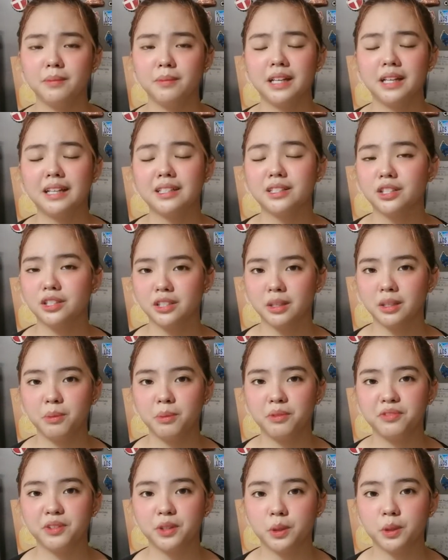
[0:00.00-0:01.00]
answer some
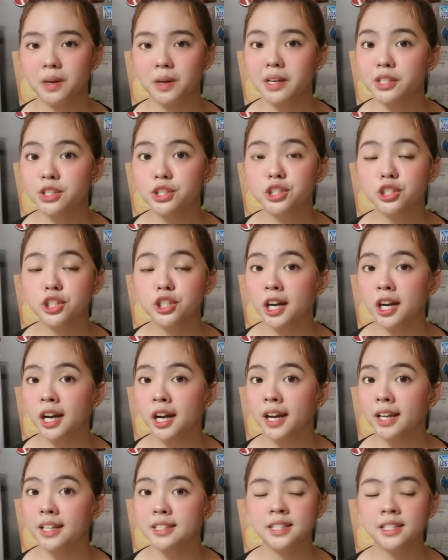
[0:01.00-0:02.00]
of your
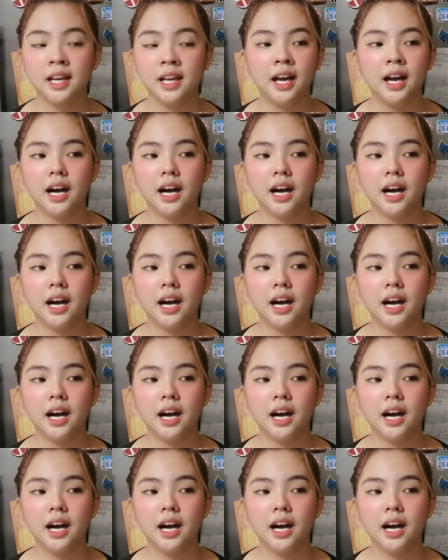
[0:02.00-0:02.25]
questions,